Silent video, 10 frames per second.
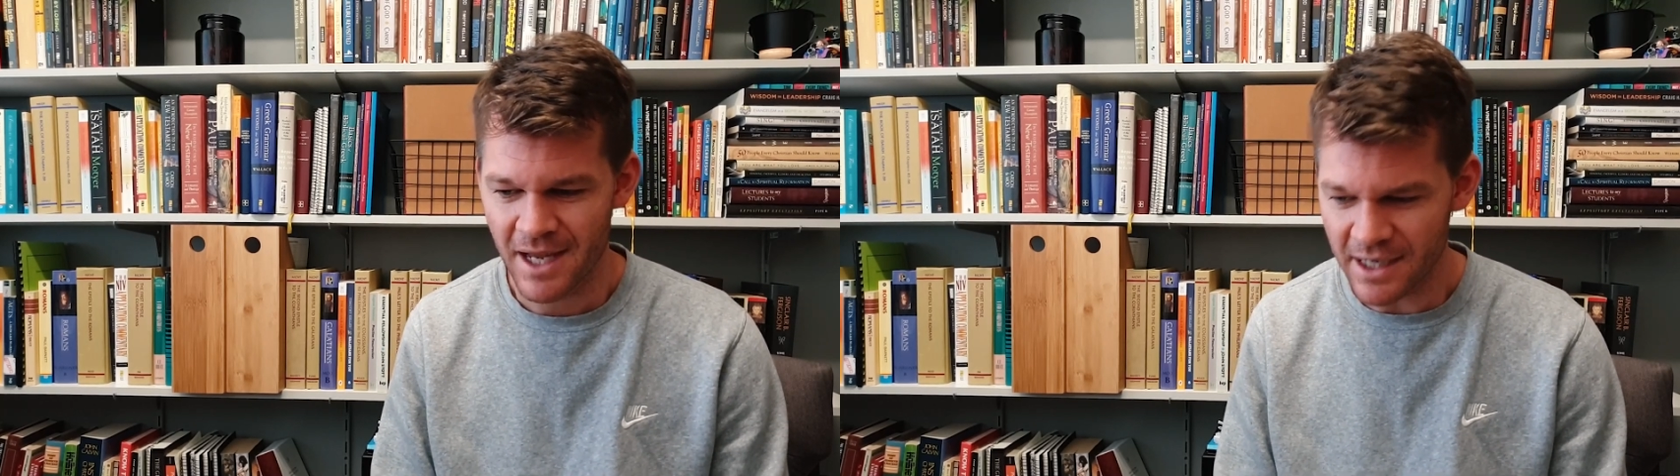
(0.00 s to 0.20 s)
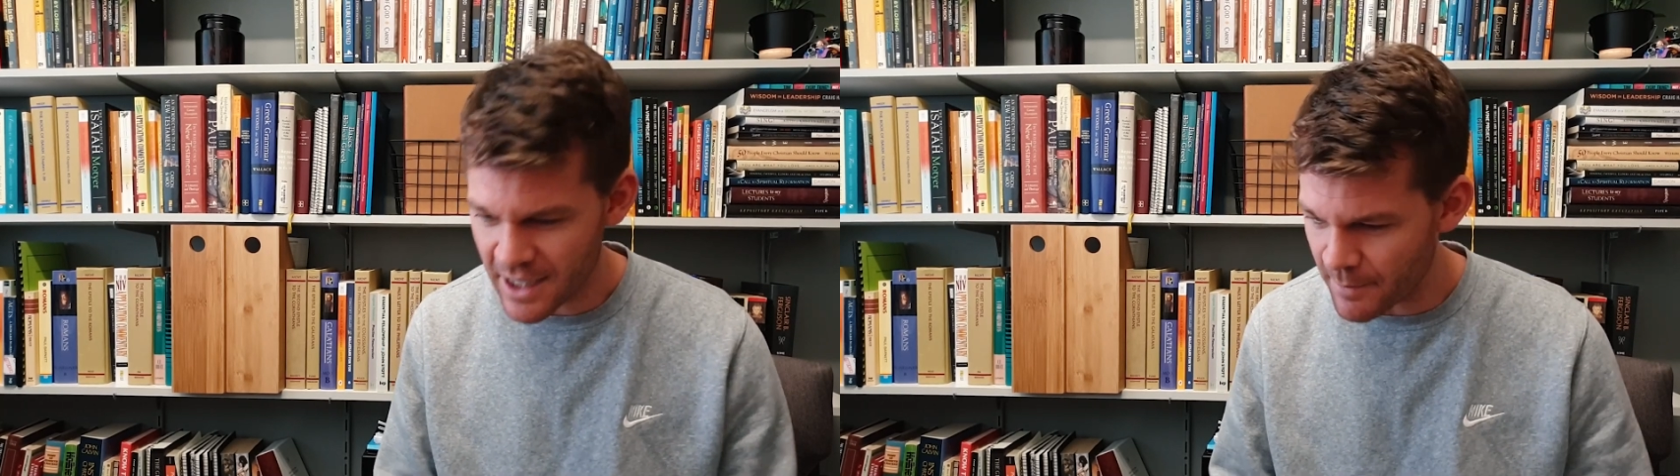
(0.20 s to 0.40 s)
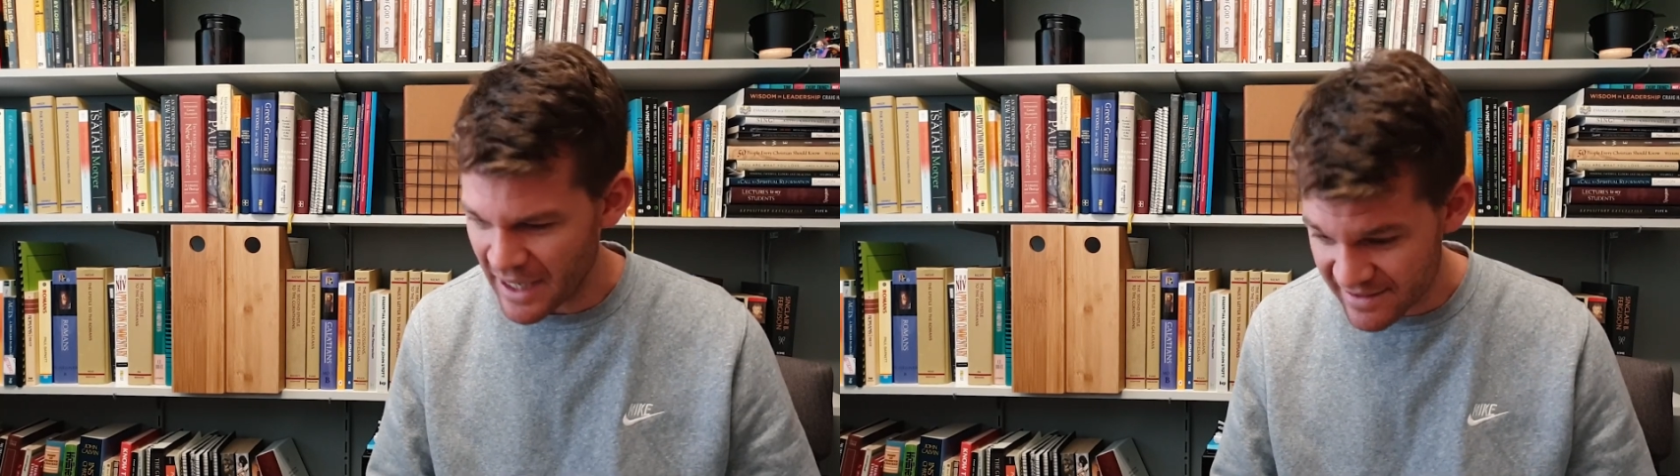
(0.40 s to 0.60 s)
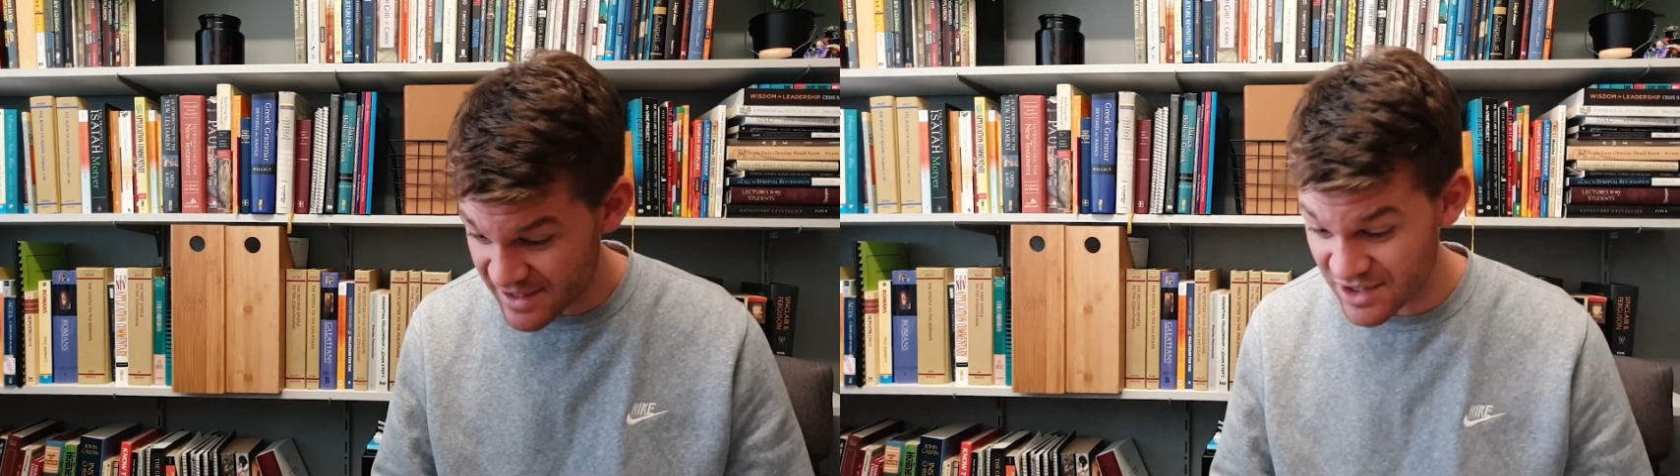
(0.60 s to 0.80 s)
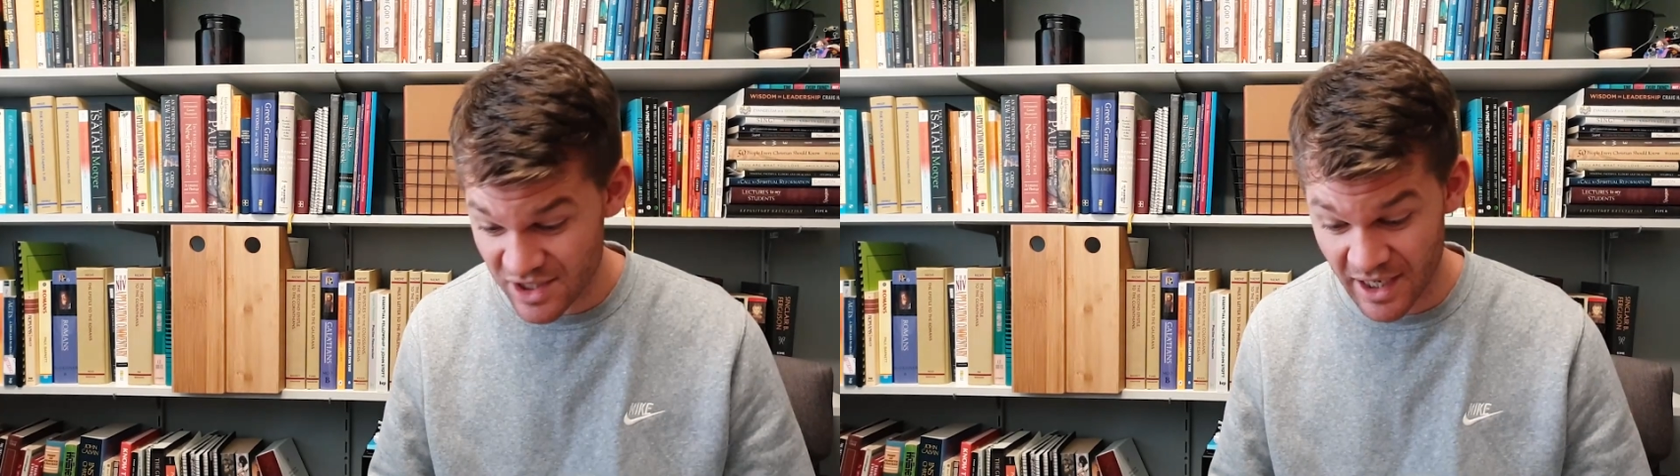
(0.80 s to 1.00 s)
And in our
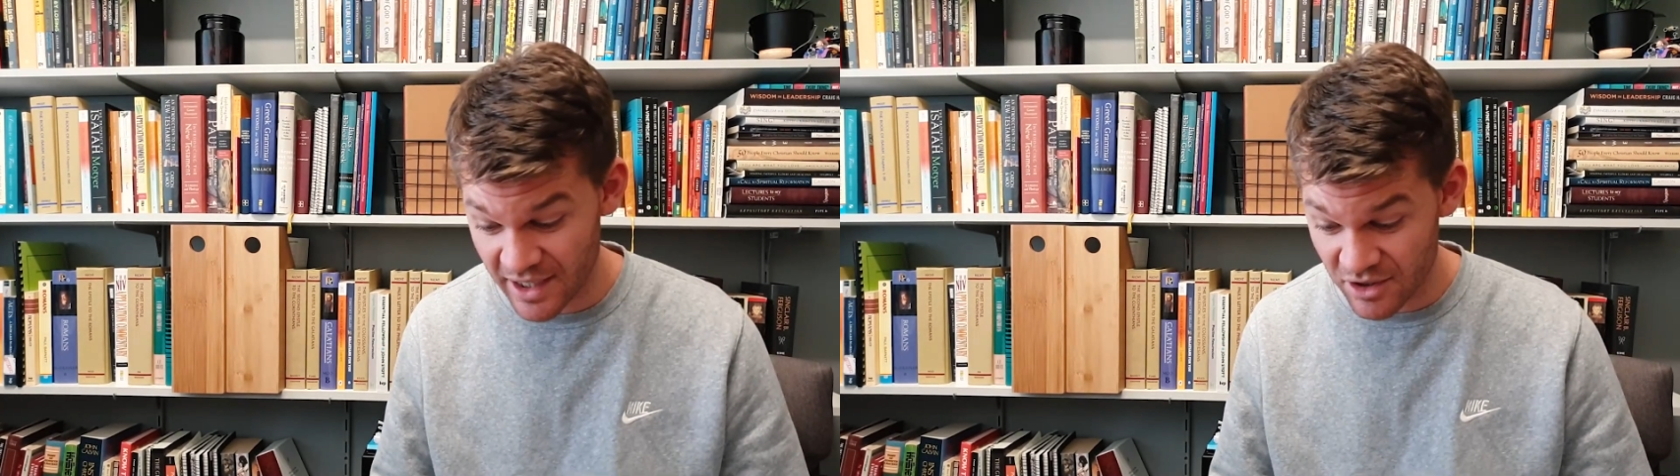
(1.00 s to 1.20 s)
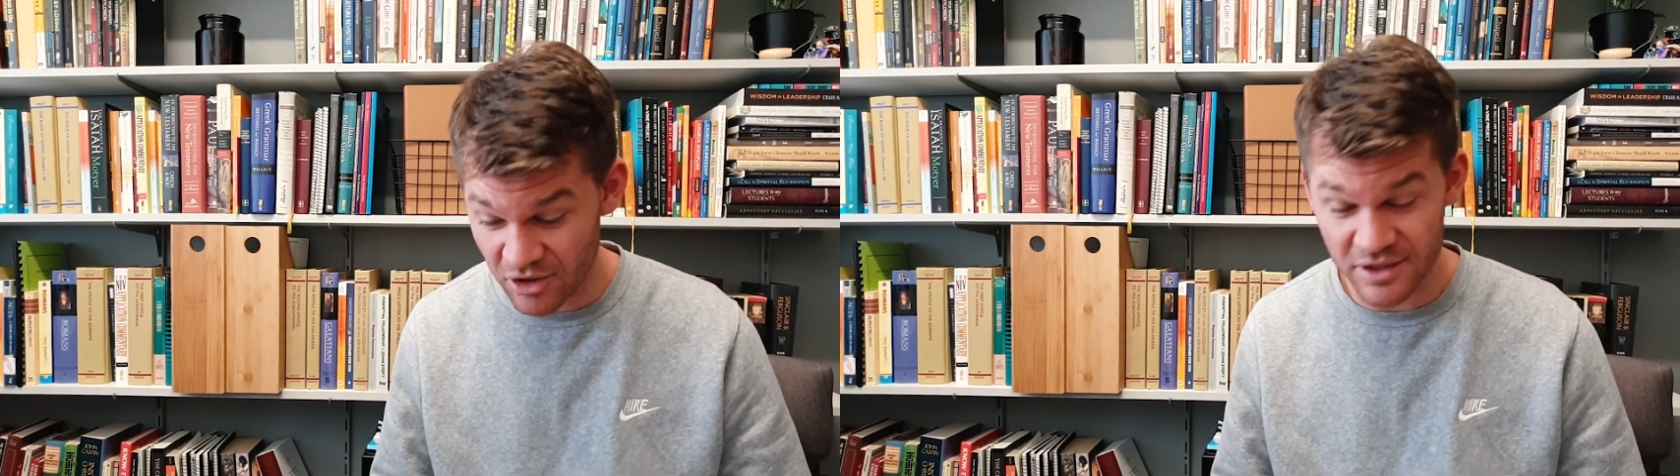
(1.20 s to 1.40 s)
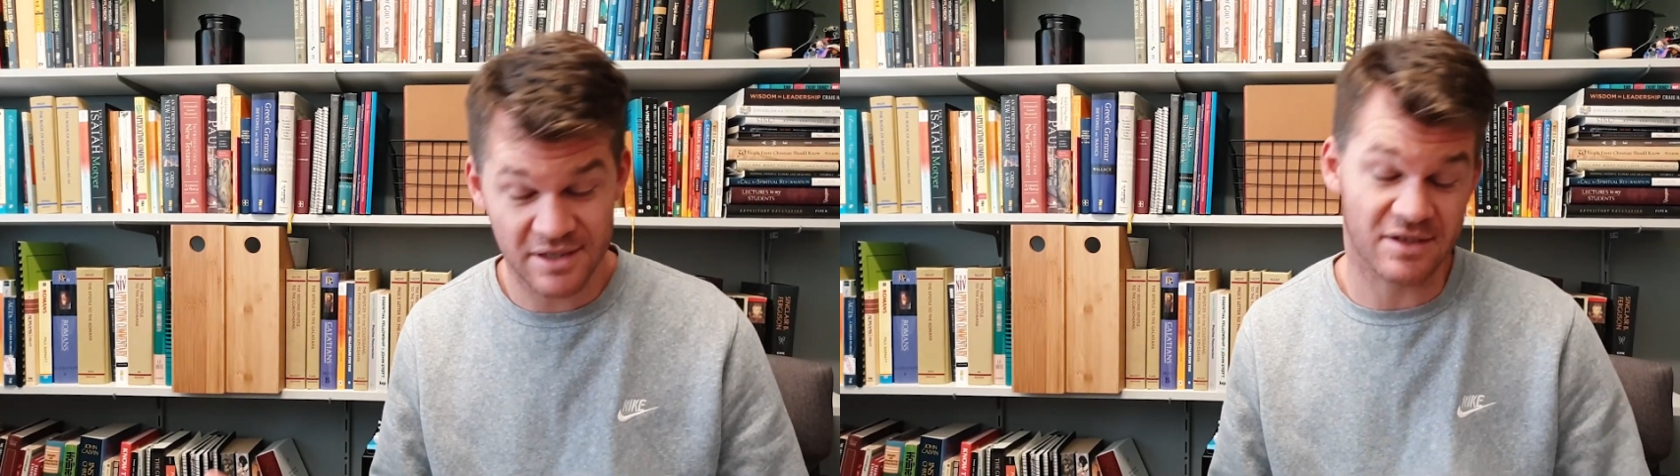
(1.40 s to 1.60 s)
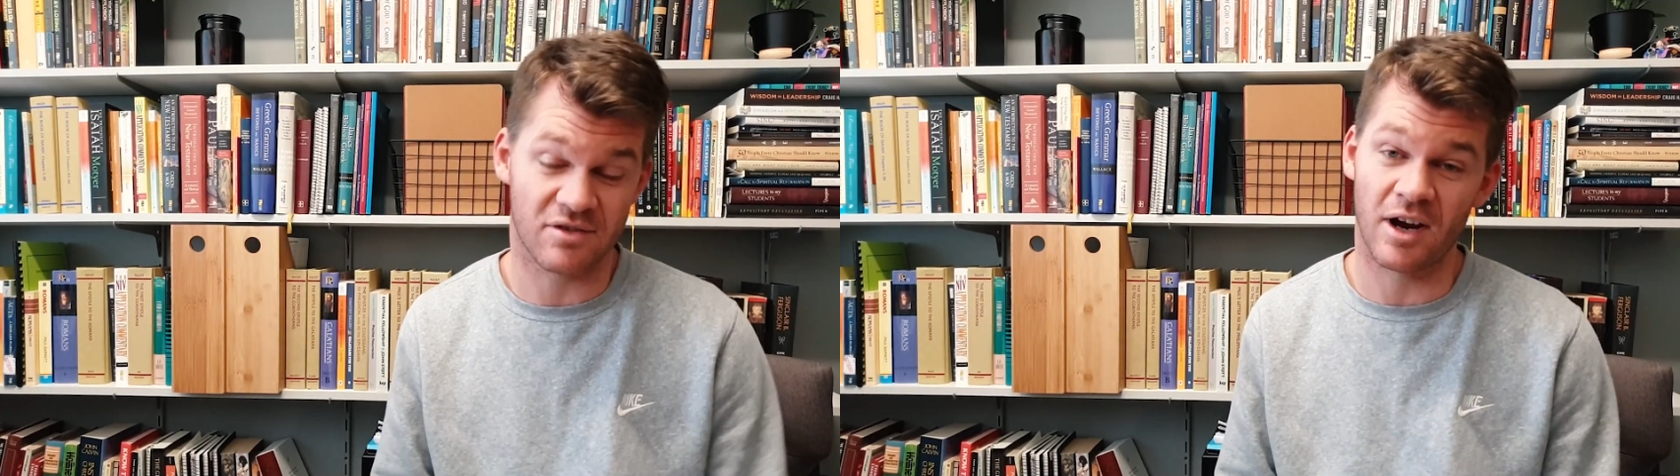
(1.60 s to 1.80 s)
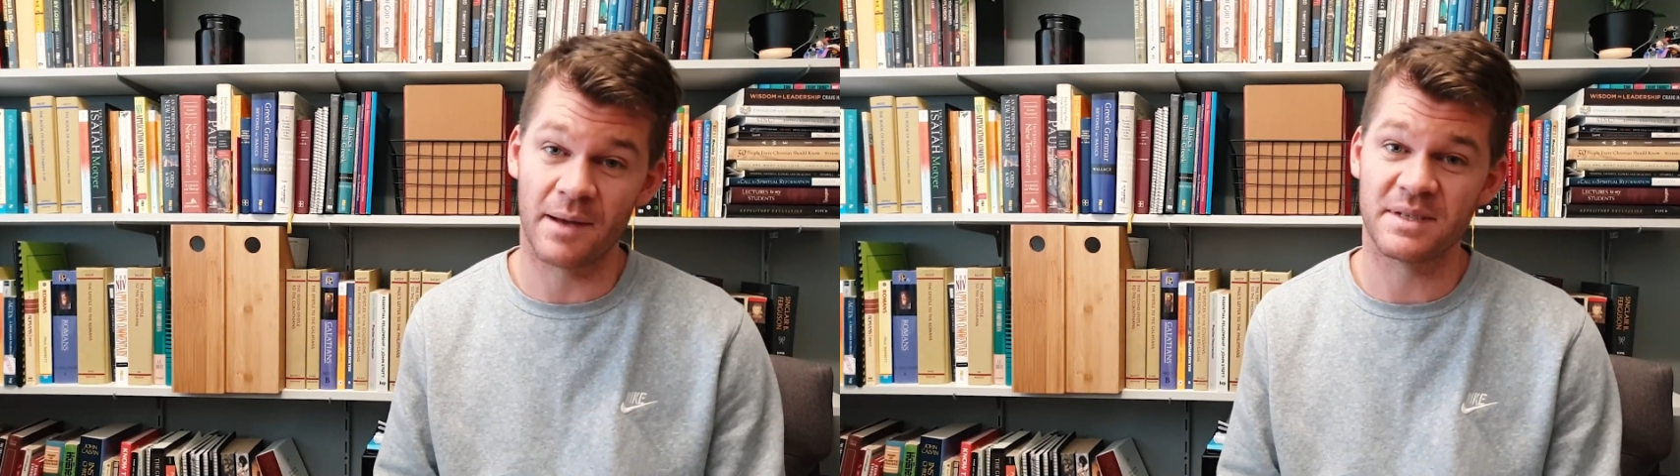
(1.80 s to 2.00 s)
passage today, God
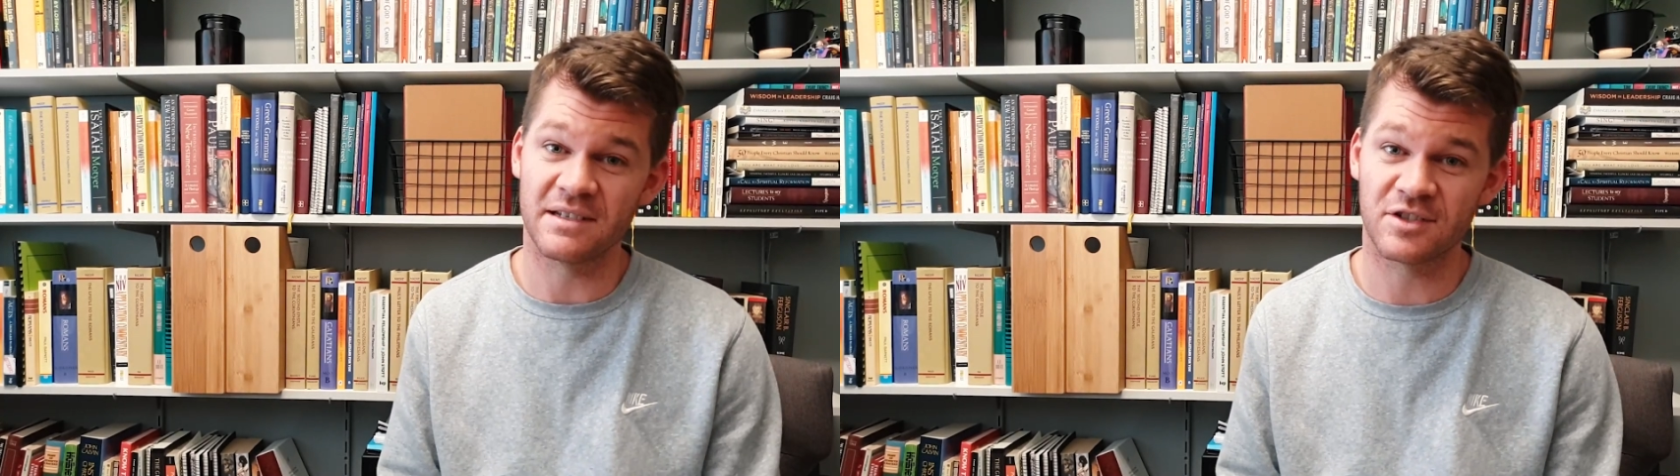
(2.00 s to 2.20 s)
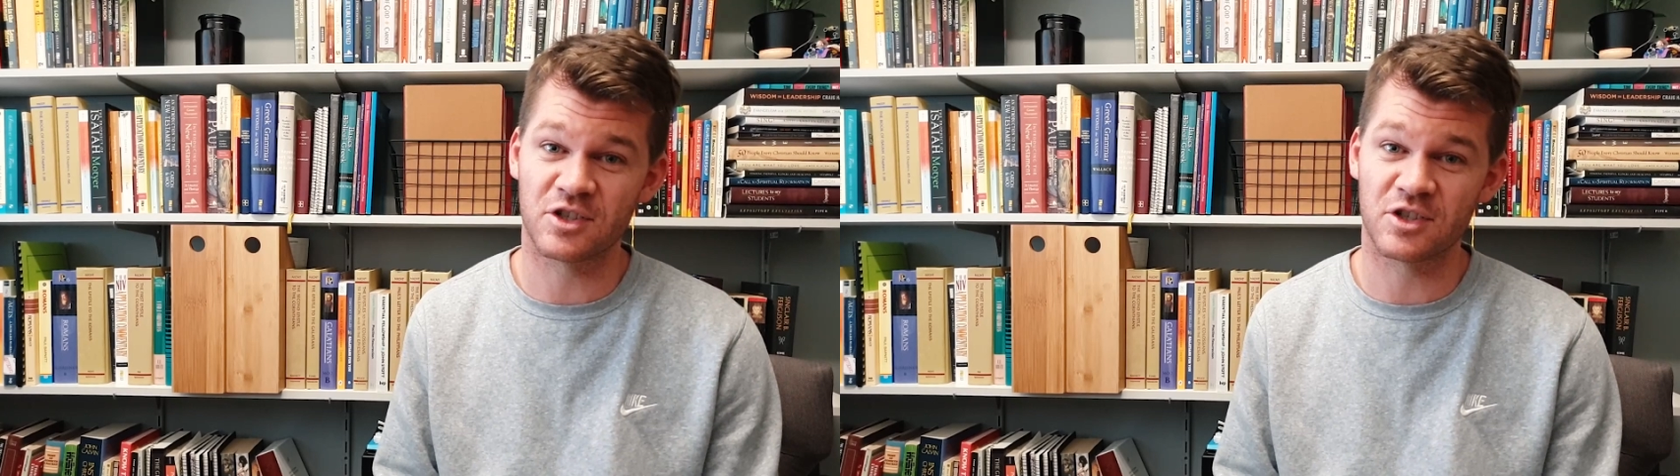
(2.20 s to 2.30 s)
describes his